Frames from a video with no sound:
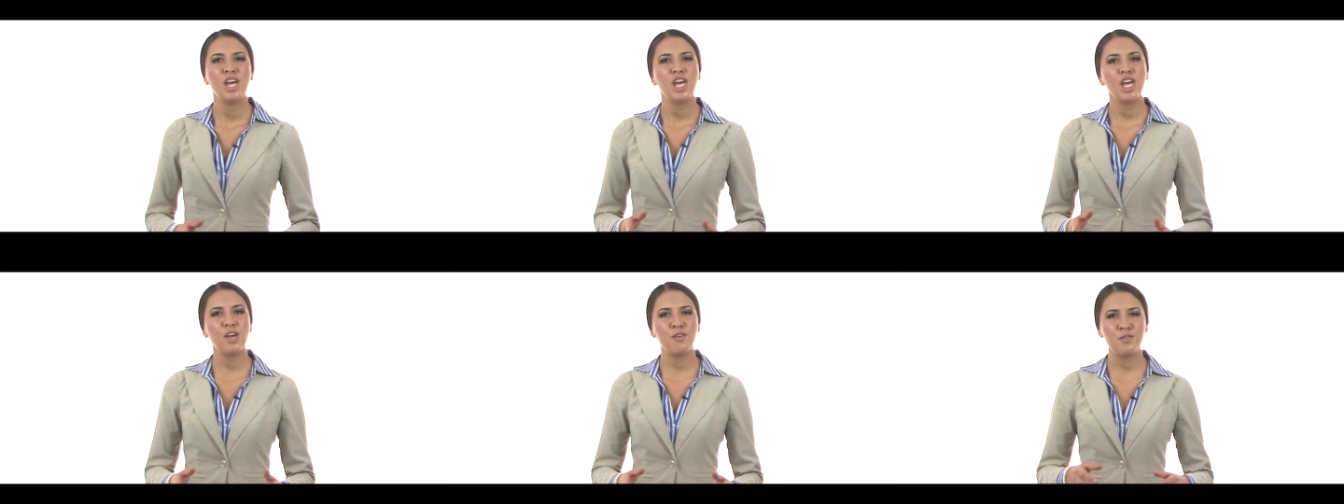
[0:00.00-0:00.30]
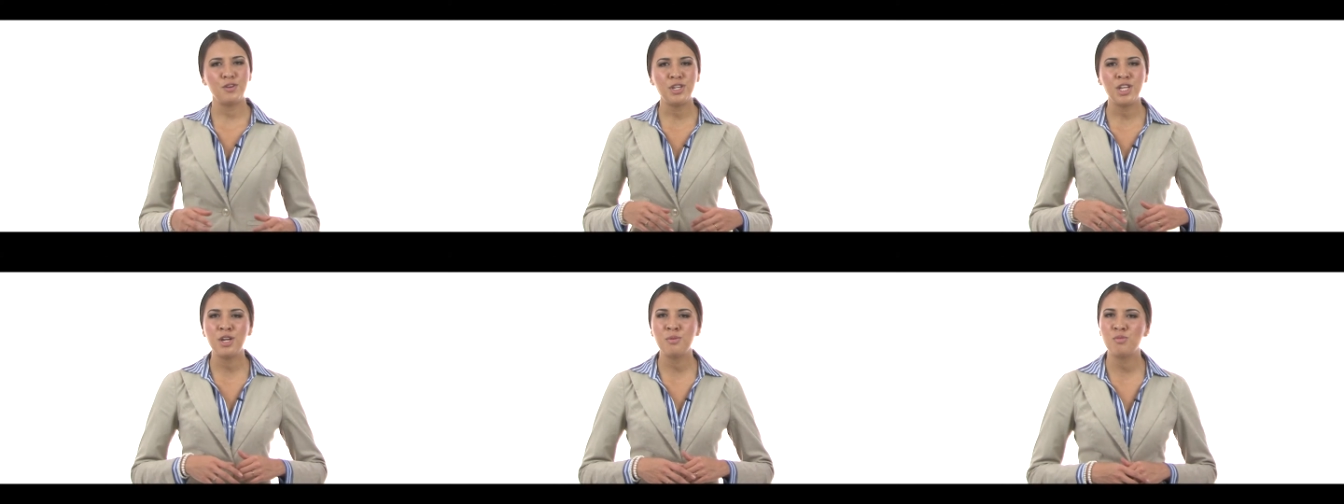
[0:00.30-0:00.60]

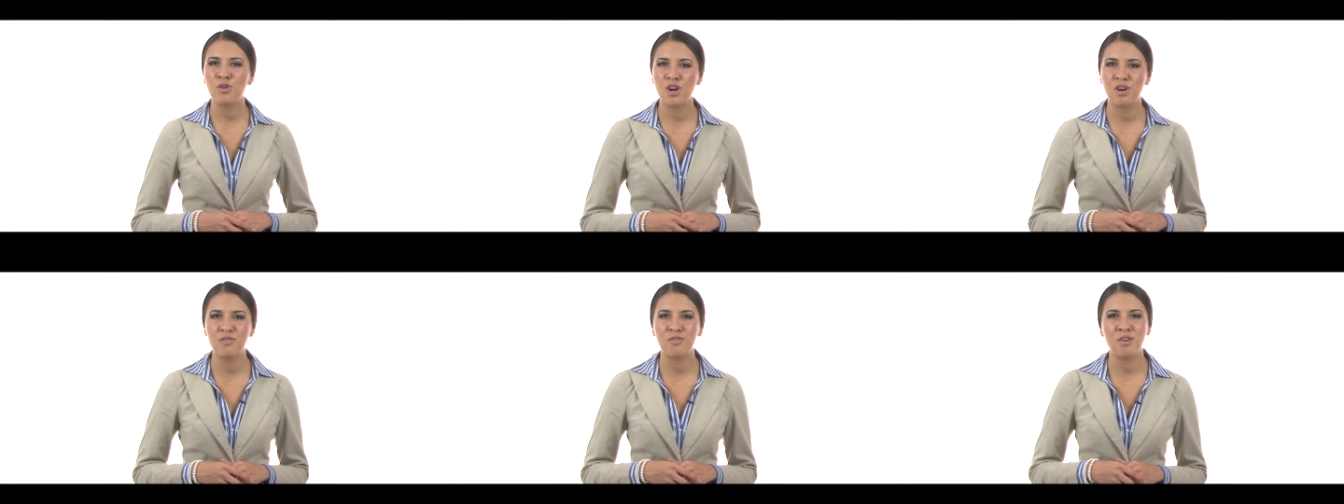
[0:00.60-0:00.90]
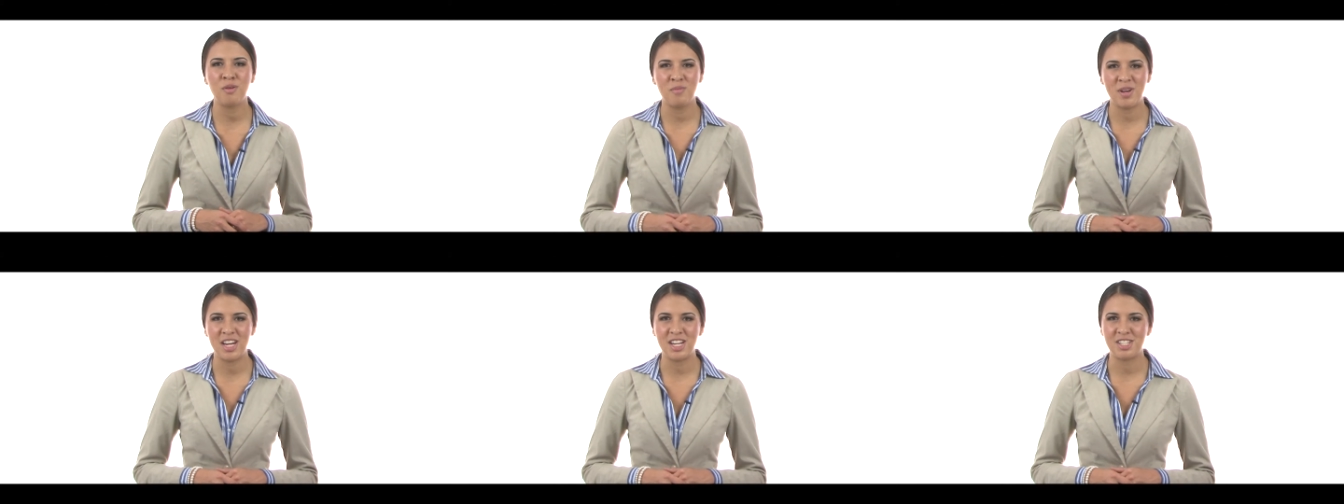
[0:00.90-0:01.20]
If you need more
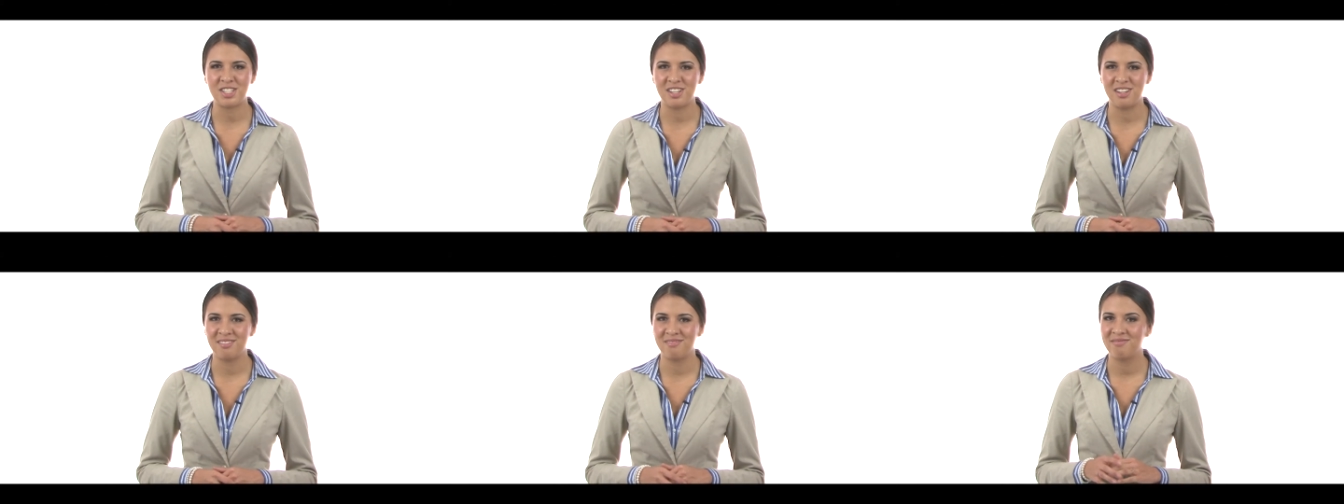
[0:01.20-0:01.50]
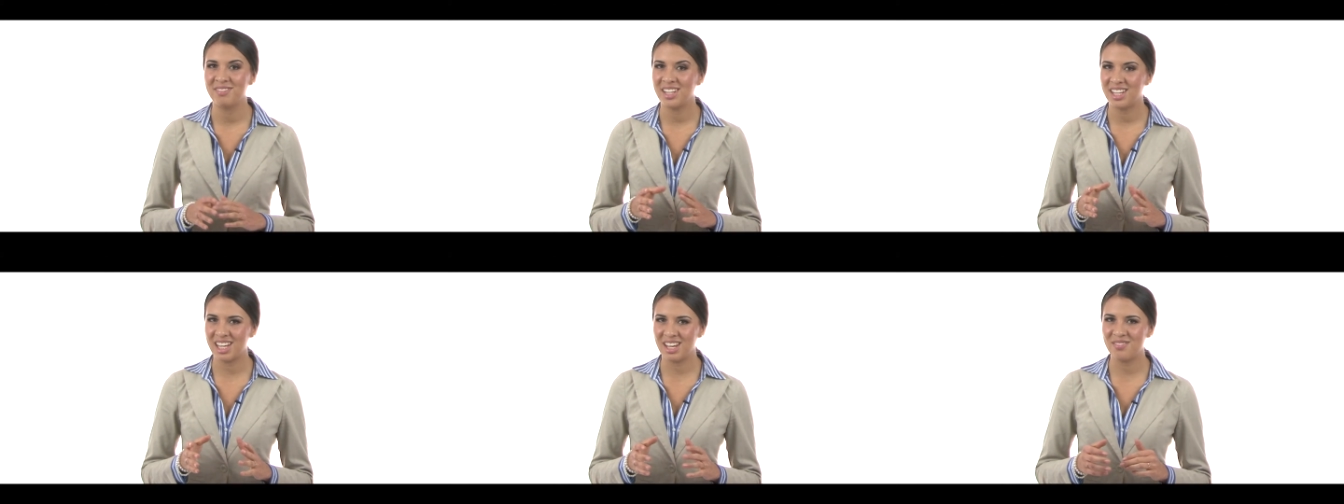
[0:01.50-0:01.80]

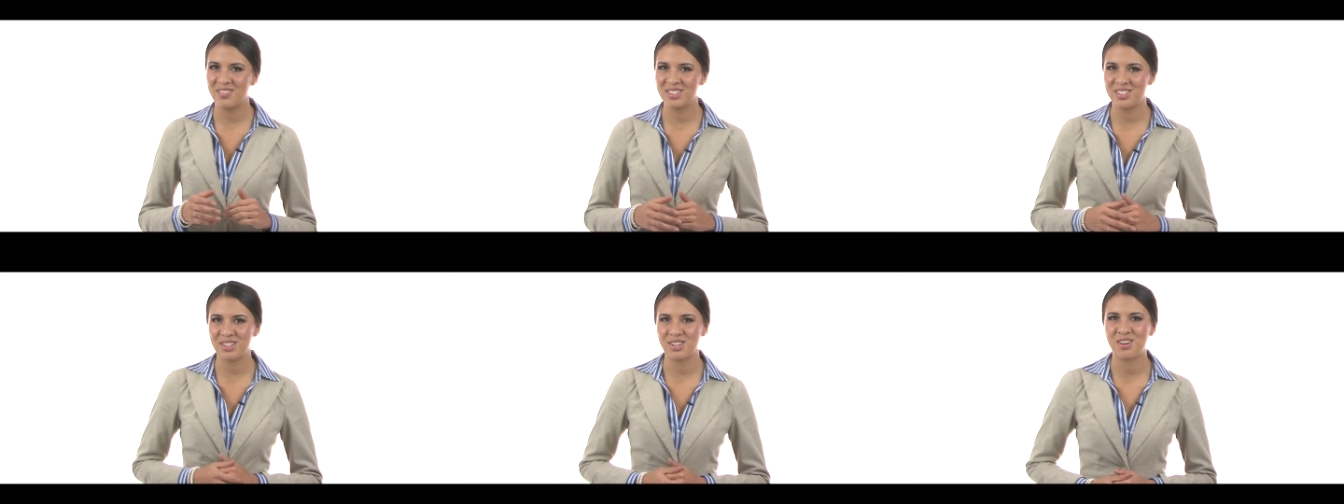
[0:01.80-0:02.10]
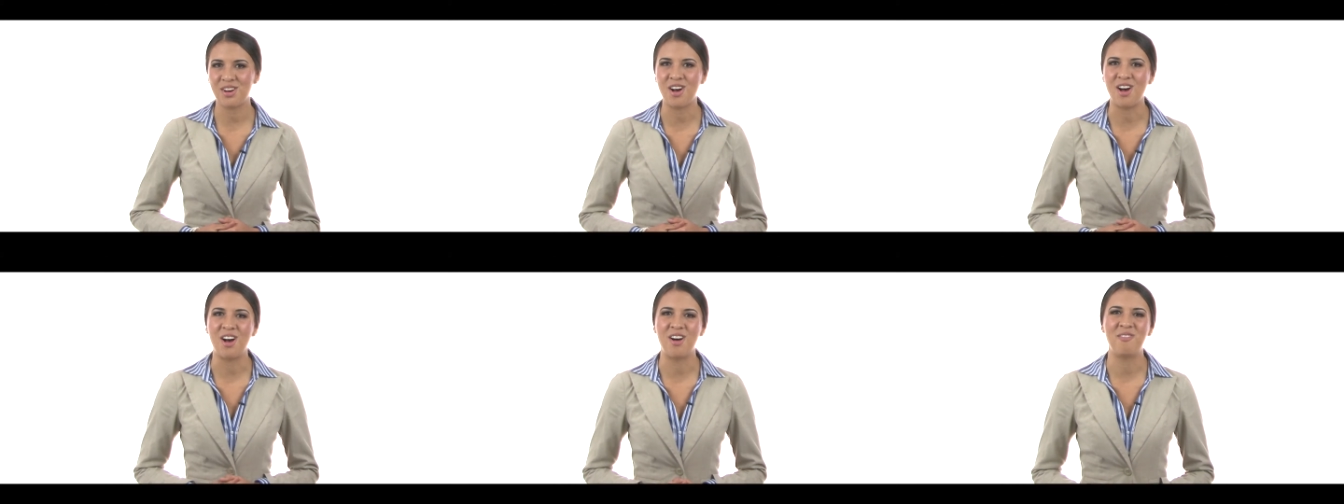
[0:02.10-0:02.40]
information, give us
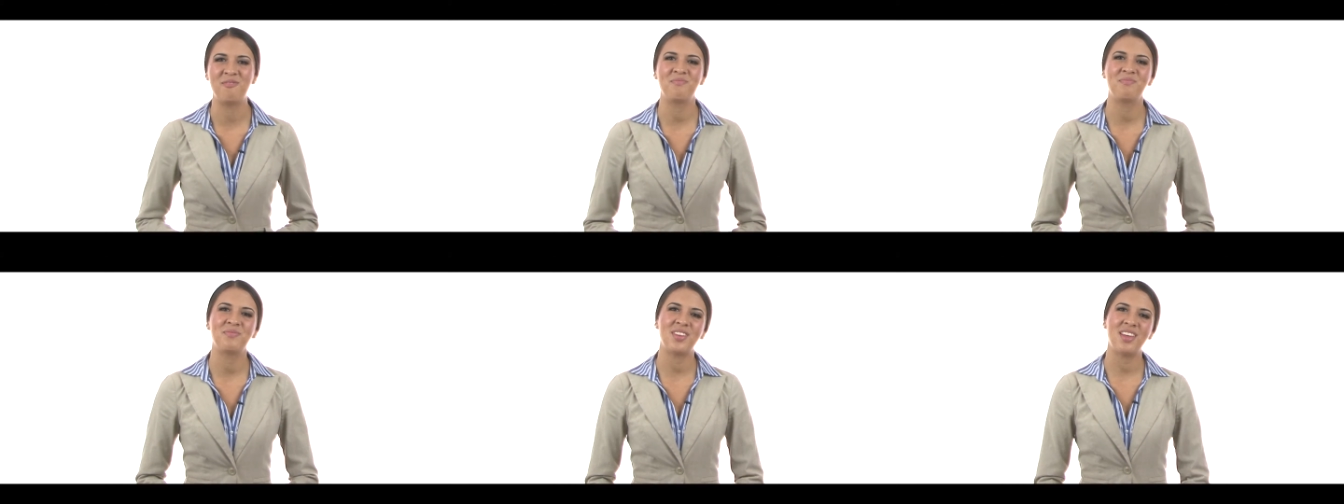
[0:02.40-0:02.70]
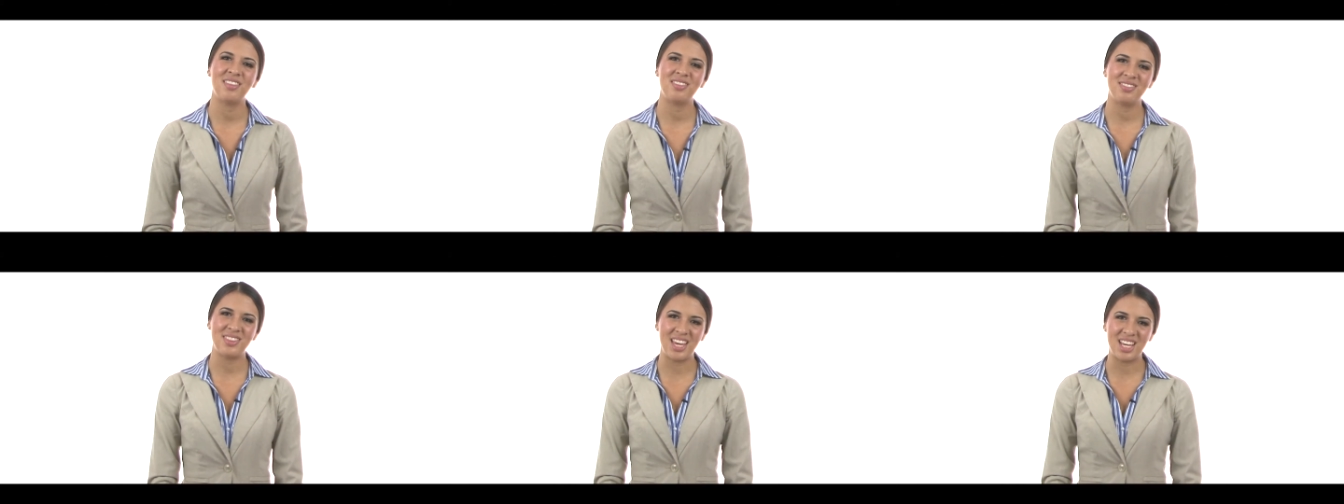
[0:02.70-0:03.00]
a call.
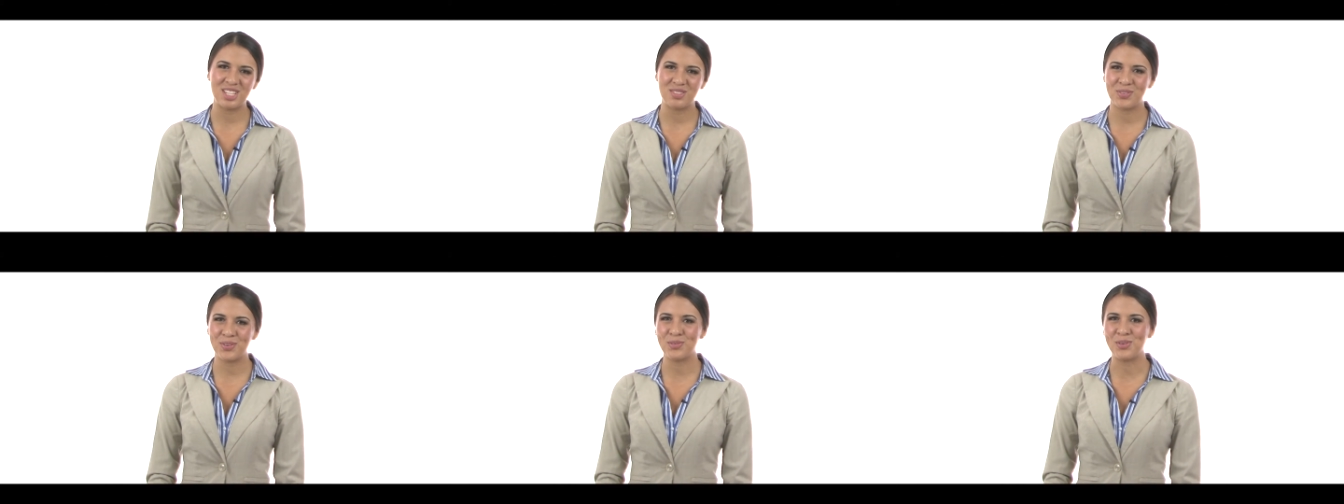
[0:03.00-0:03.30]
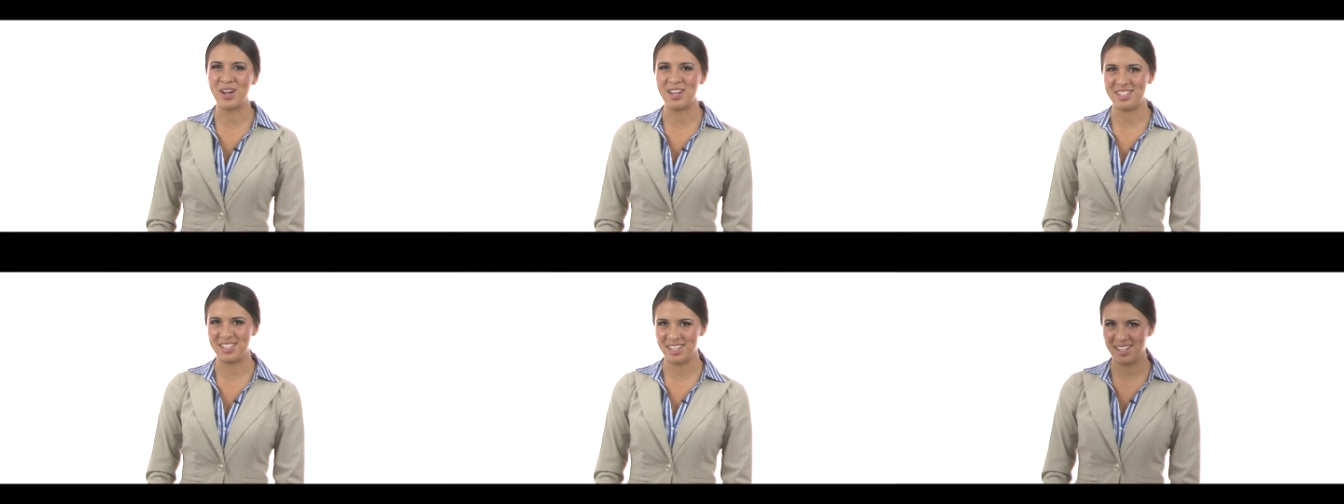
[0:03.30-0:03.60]
Thanks
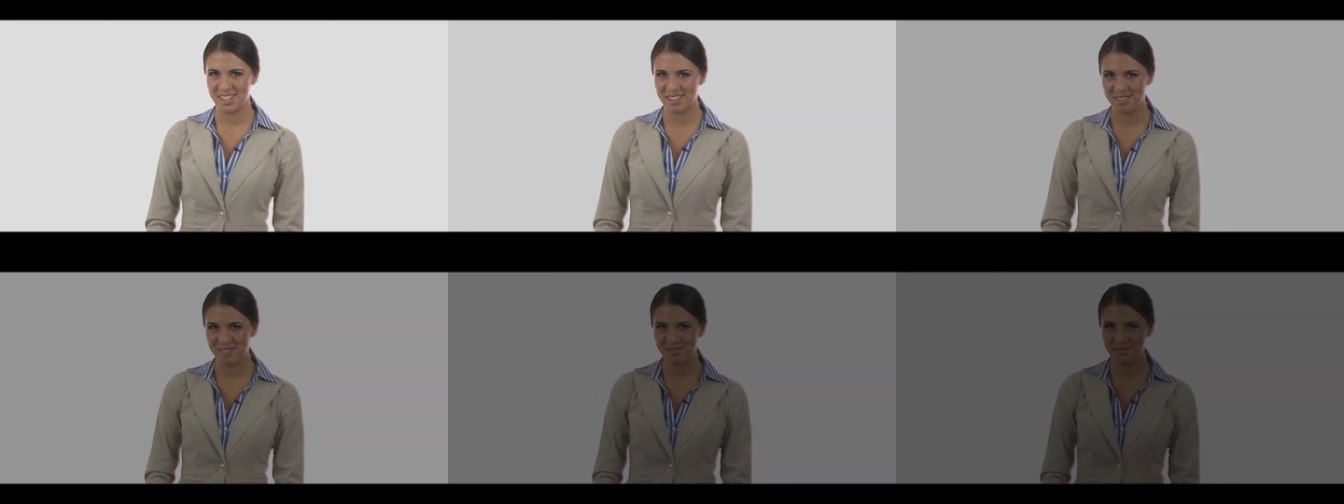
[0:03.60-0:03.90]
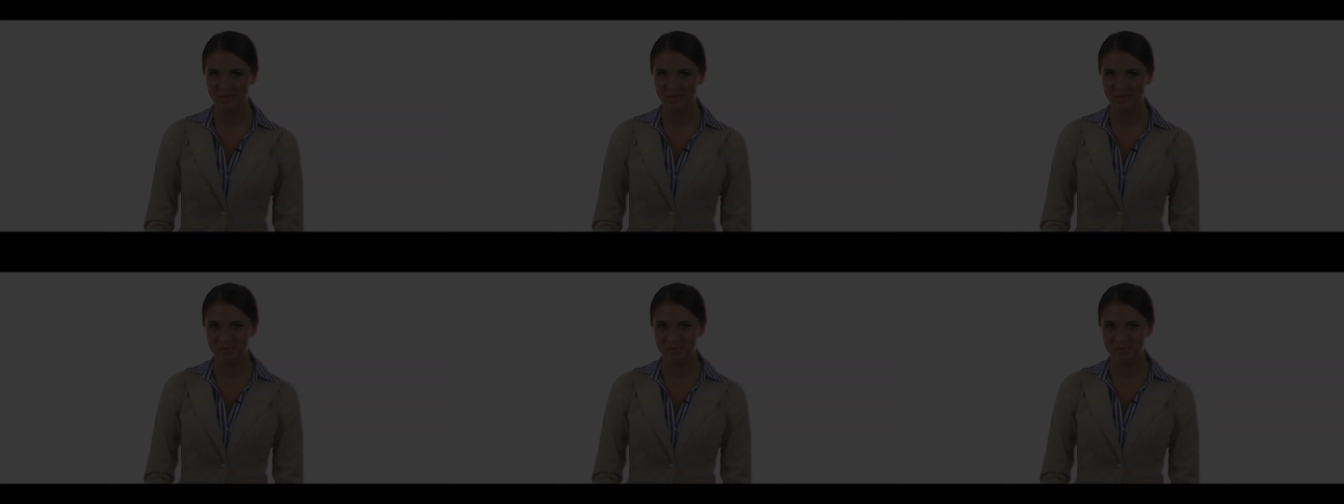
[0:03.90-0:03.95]
for watching.